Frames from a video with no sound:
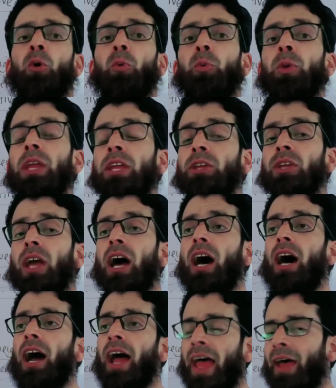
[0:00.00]
we
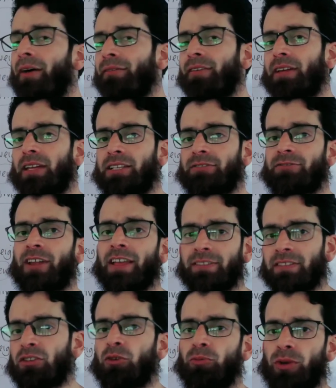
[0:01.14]
have
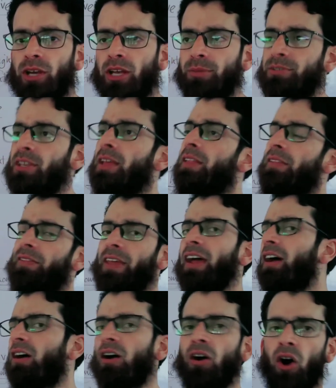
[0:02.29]
intransitive verbs, there
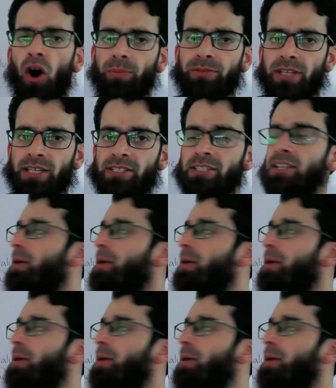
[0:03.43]
are objects,